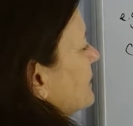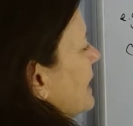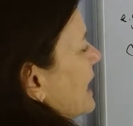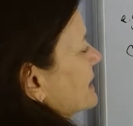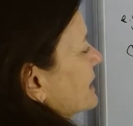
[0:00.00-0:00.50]

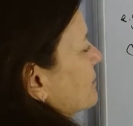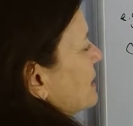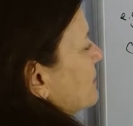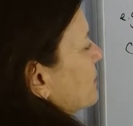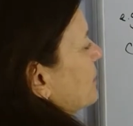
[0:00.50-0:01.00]
asking
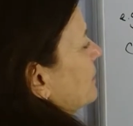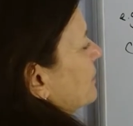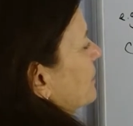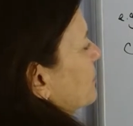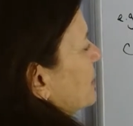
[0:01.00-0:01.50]

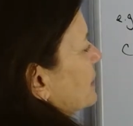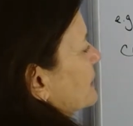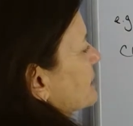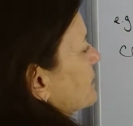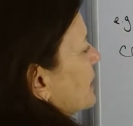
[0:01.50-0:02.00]
people their
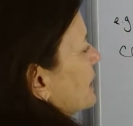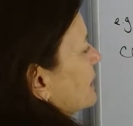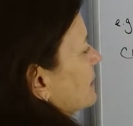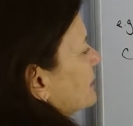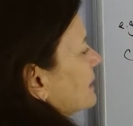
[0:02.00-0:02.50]
willingness to
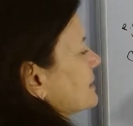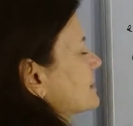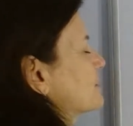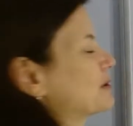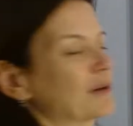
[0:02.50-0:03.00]
pay. That's
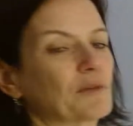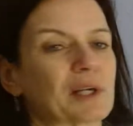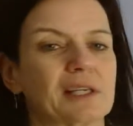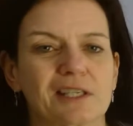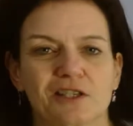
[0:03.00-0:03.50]
sort of
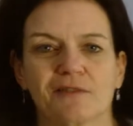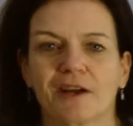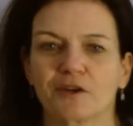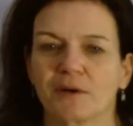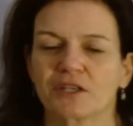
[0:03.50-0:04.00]
what contingent
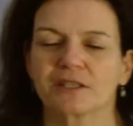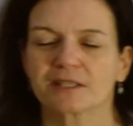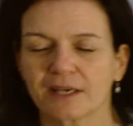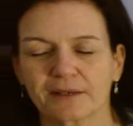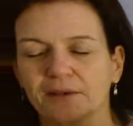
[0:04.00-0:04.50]
valuation
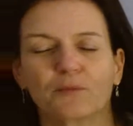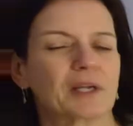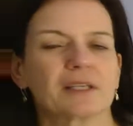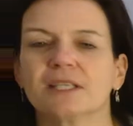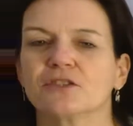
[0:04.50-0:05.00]
is.
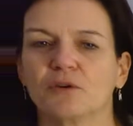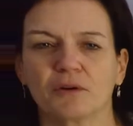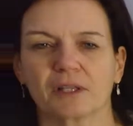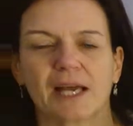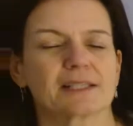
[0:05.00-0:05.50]
We could teach a
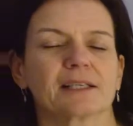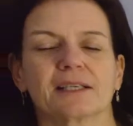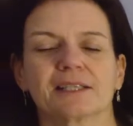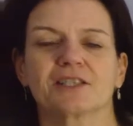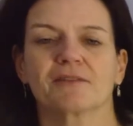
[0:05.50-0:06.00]
whole class on
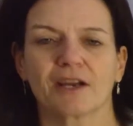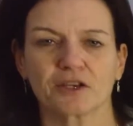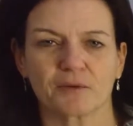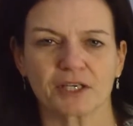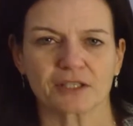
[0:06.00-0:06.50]
contingent
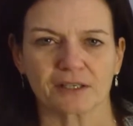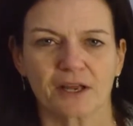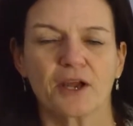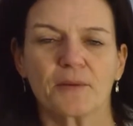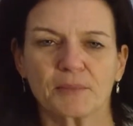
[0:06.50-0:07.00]

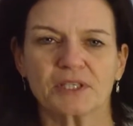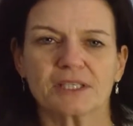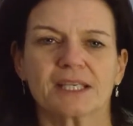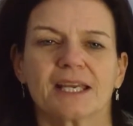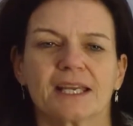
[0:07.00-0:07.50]
valuation, but
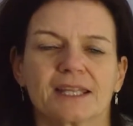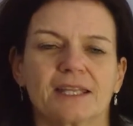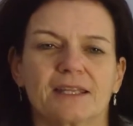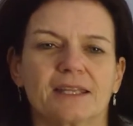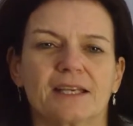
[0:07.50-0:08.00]
just
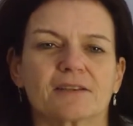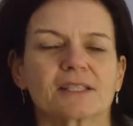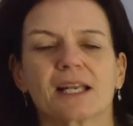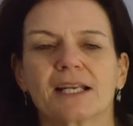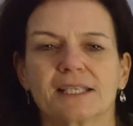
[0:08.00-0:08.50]
there's
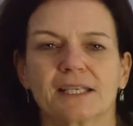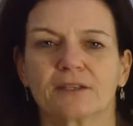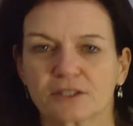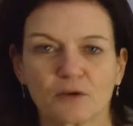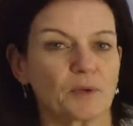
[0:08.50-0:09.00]
an
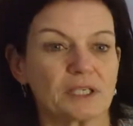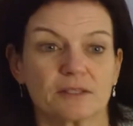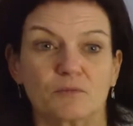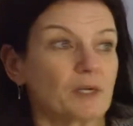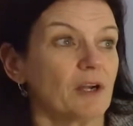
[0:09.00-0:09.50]
idea. So
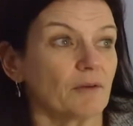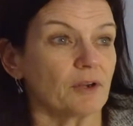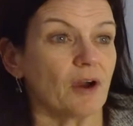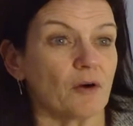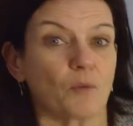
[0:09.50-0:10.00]
we don't
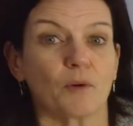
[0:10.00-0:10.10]
know